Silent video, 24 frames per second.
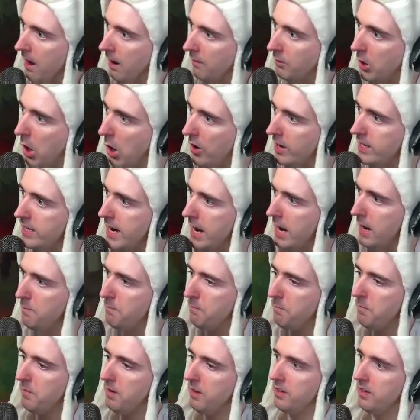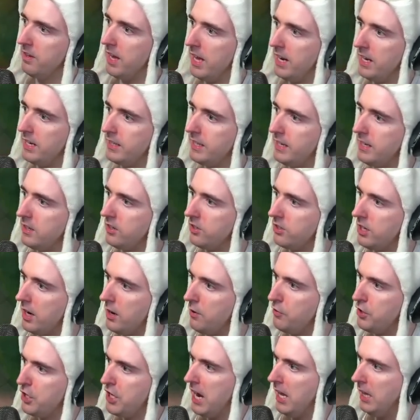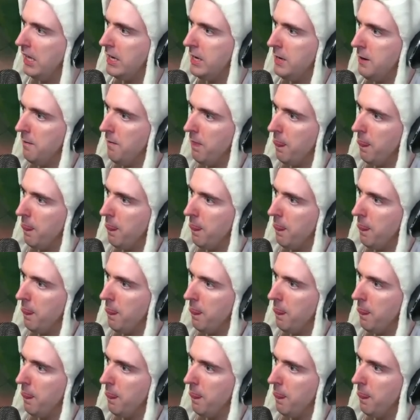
going deep. Anything to save Shelly.